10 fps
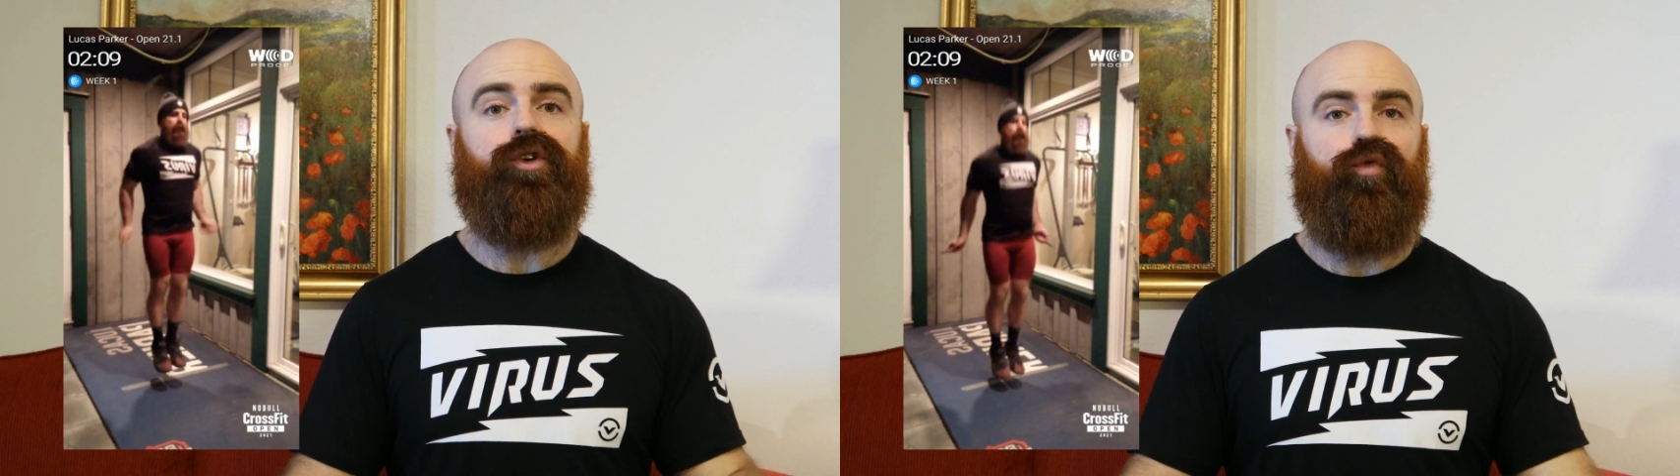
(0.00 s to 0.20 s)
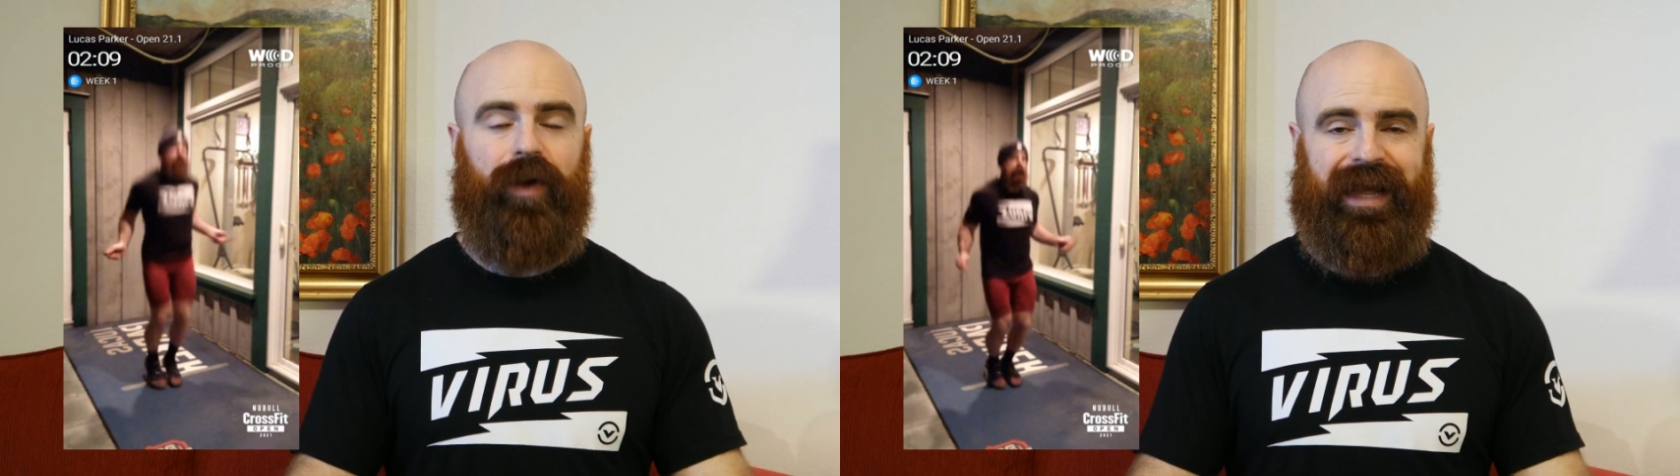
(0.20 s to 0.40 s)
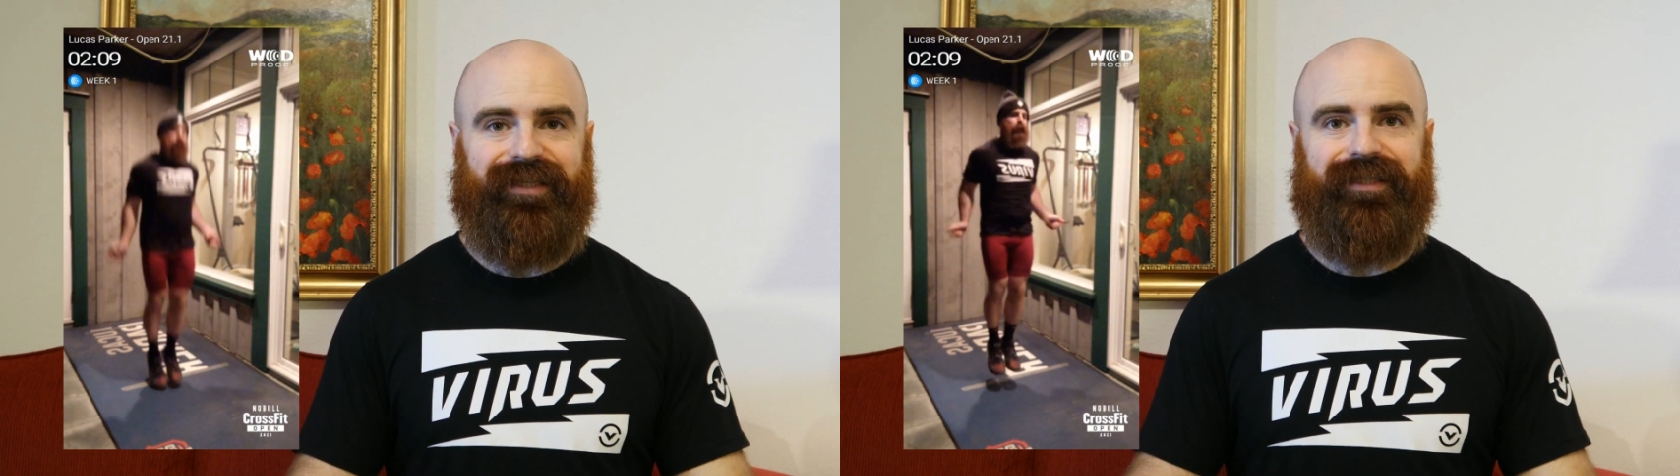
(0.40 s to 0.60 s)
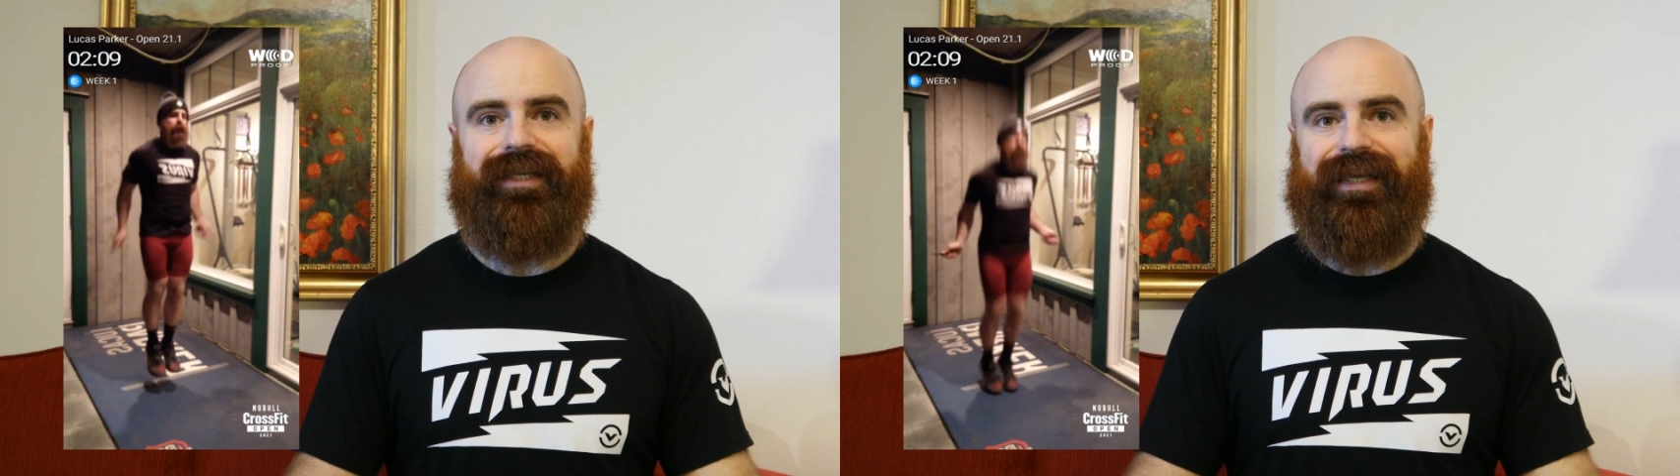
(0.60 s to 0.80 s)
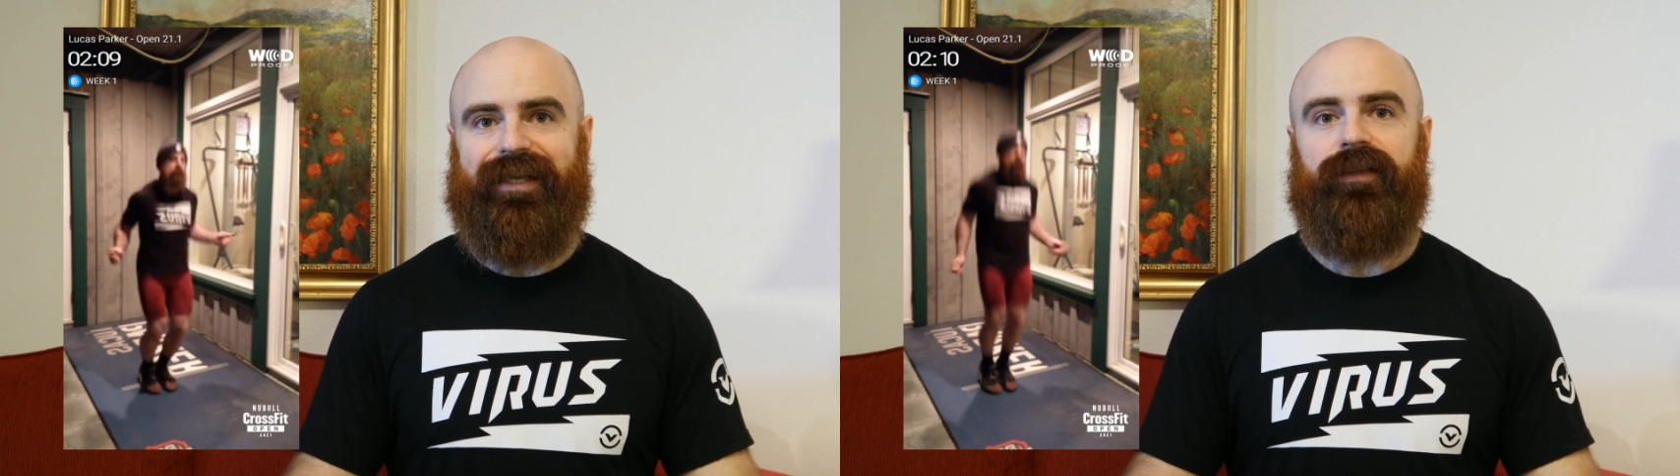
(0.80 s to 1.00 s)
to
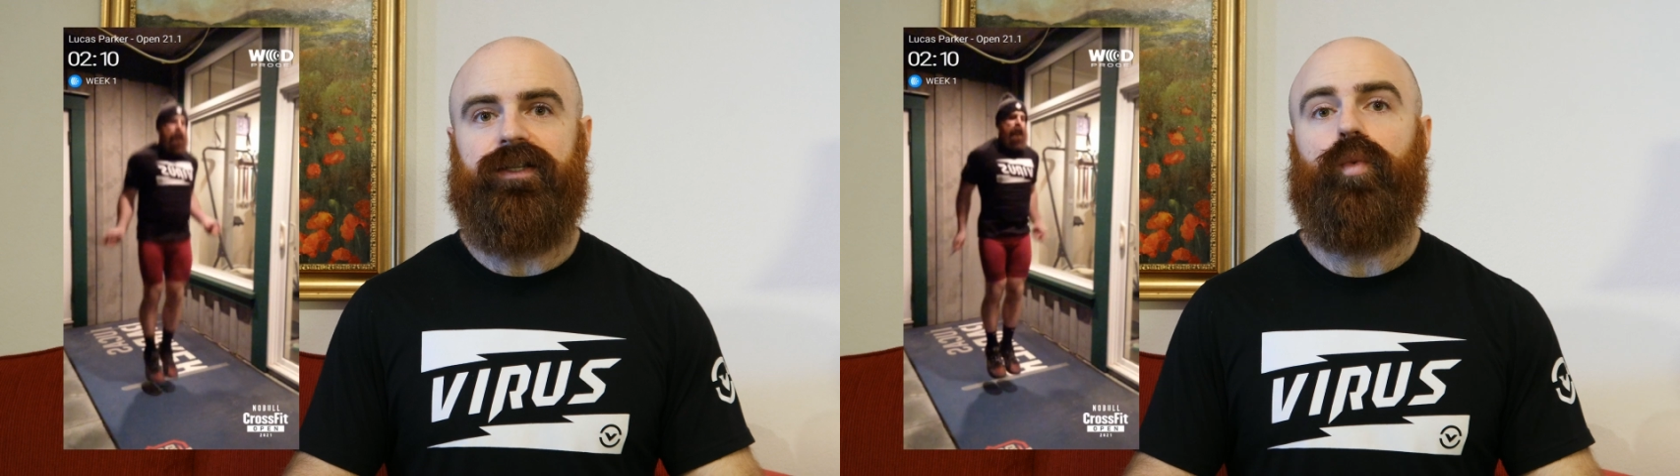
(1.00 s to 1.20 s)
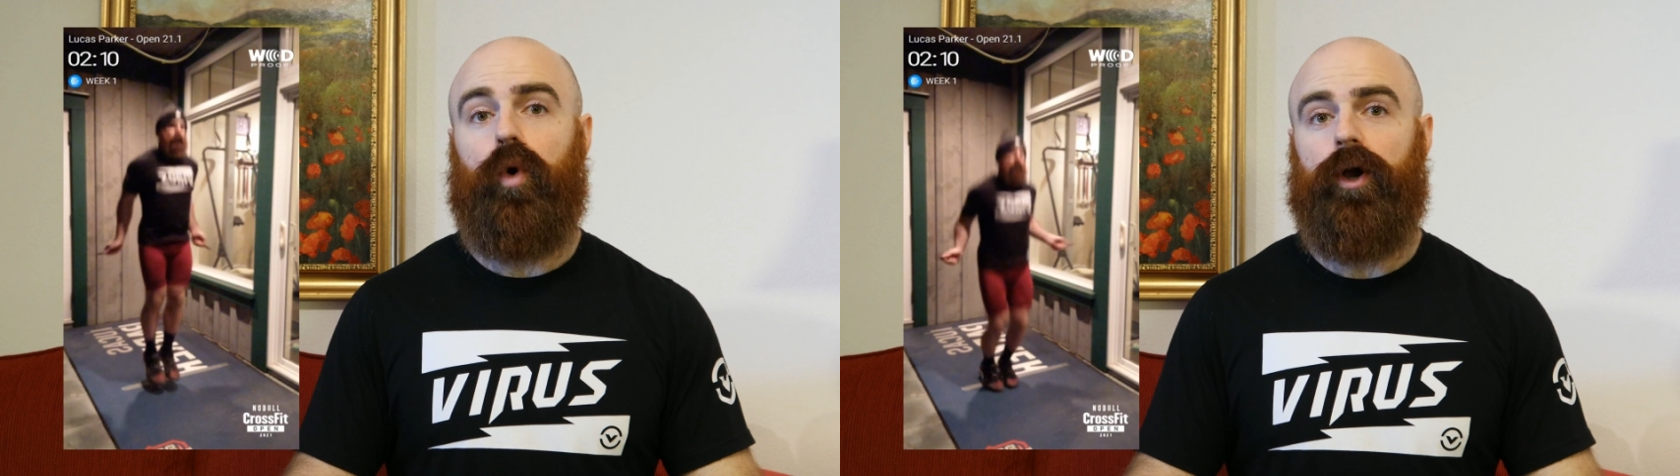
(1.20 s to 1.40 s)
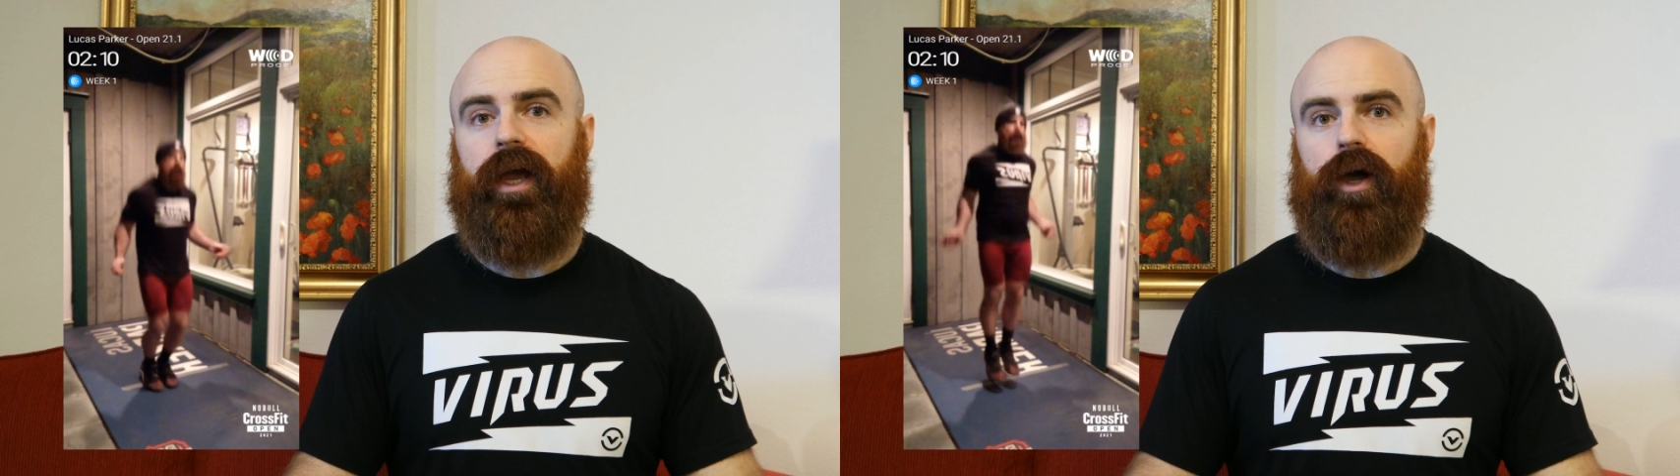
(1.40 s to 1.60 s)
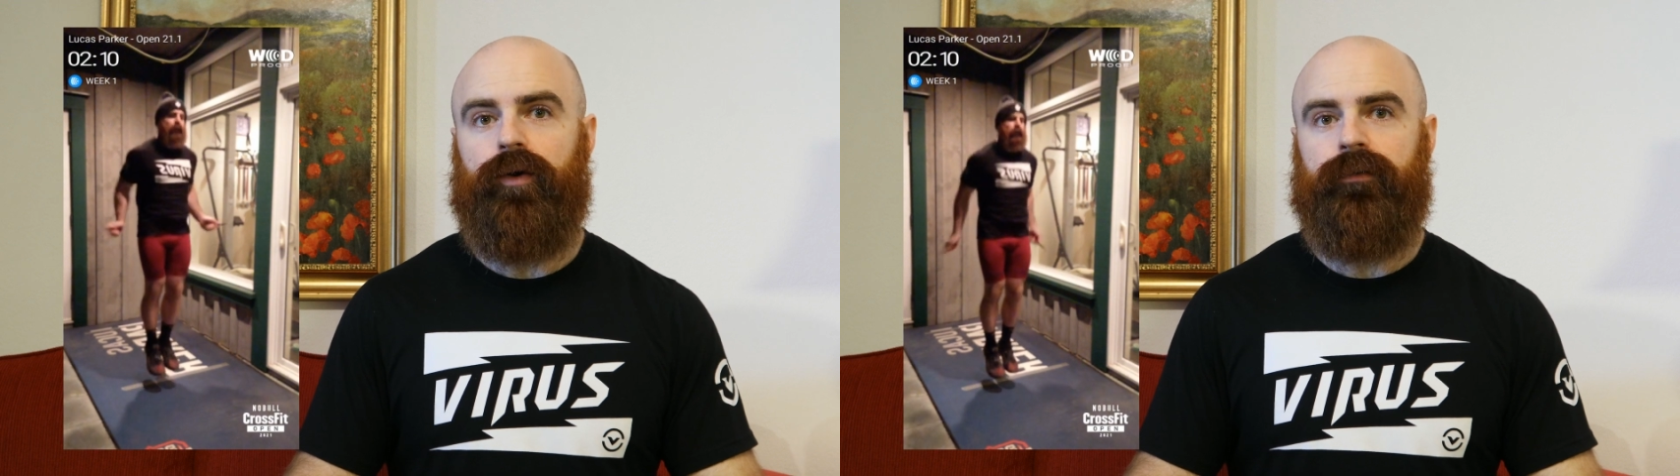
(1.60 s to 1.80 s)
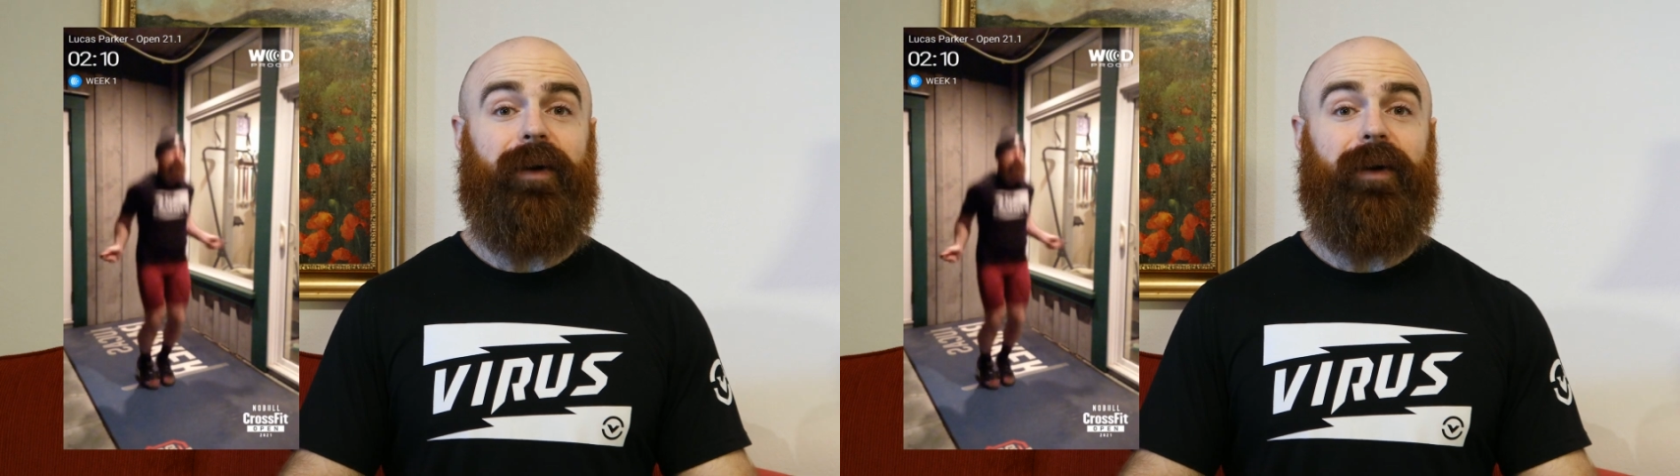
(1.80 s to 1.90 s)
rest in this workout.